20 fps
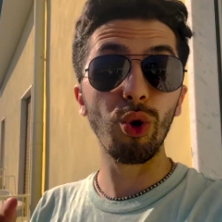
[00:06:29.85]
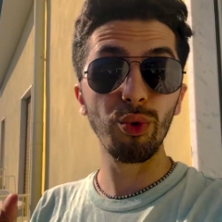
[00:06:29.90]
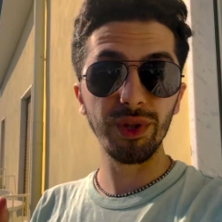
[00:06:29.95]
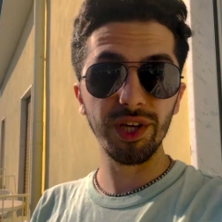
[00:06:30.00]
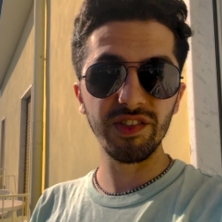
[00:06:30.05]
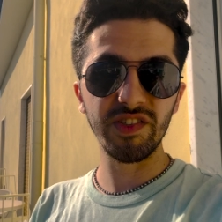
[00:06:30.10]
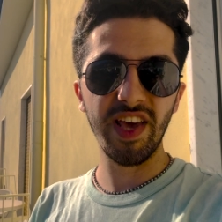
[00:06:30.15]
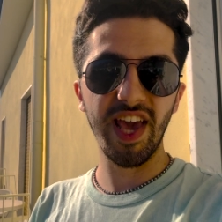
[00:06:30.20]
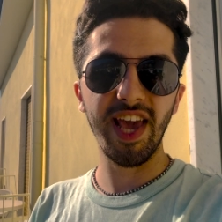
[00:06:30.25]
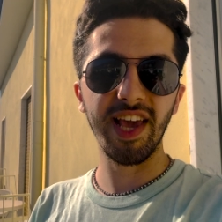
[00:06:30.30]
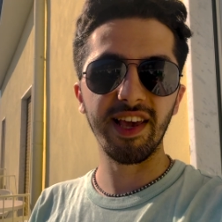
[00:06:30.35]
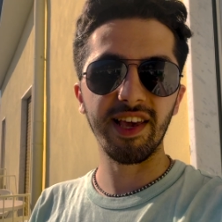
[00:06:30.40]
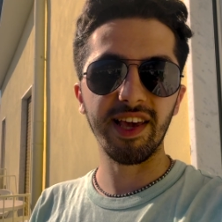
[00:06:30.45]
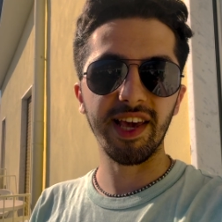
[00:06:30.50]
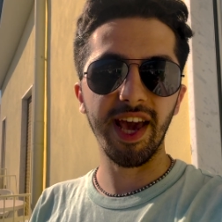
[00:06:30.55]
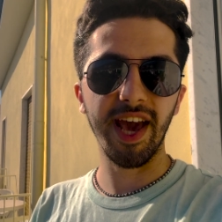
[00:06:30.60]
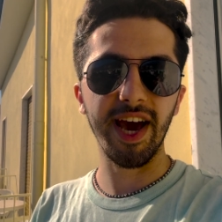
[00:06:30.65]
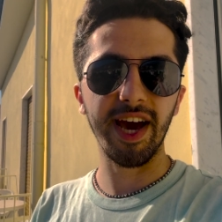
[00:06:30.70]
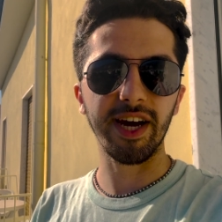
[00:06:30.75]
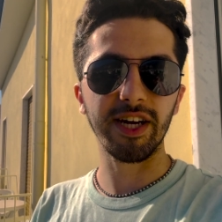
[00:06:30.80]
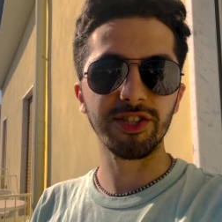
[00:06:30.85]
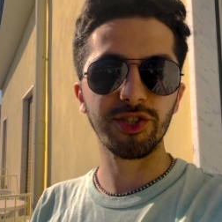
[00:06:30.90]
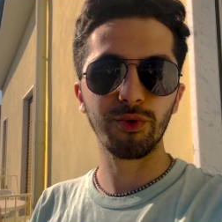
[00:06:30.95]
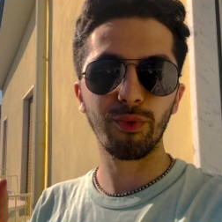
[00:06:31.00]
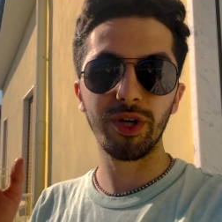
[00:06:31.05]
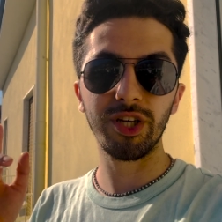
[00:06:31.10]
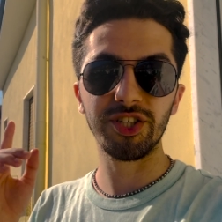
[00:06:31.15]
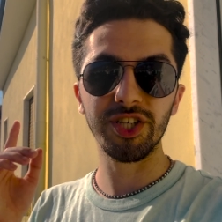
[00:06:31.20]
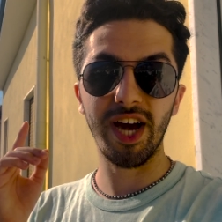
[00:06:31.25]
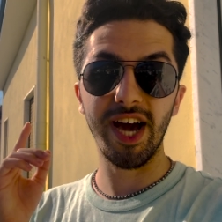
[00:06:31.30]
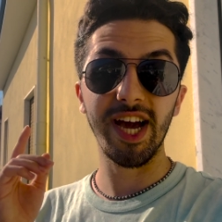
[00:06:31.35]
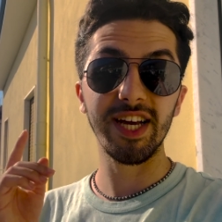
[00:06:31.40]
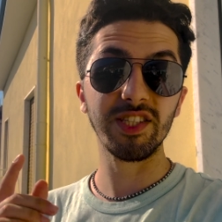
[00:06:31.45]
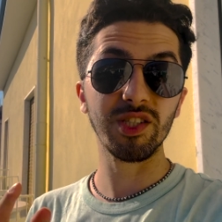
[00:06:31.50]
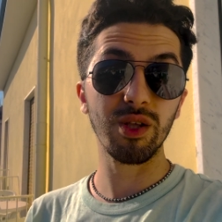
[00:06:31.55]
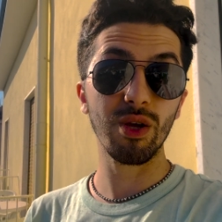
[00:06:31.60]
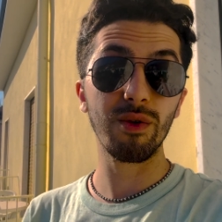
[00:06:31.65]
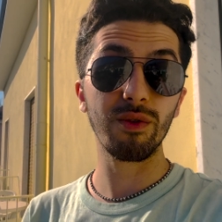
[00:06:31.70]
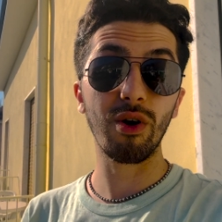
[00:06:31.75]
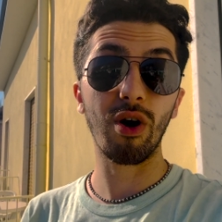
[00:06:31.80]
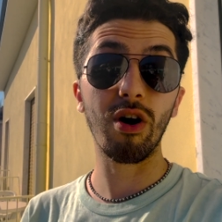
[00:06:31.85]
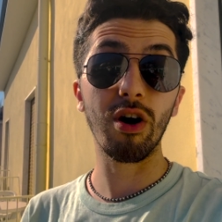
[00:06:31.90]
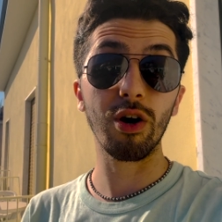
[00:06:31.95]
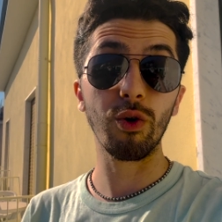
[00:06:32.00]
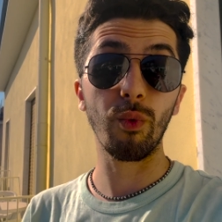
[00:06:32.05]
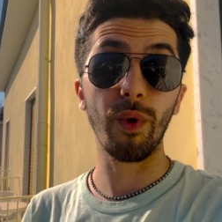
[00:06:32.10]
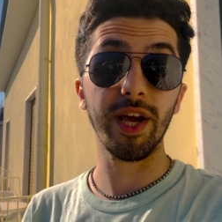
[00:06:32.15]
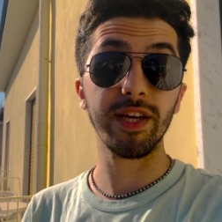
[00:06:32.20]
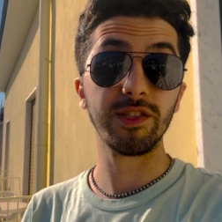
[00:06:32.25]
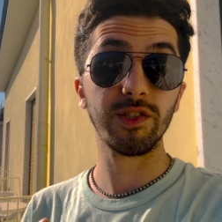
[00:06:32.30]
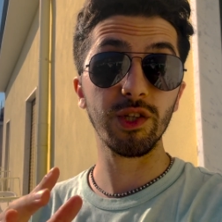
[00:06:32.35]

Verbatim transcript: only take cash, which I had to learn the hard way.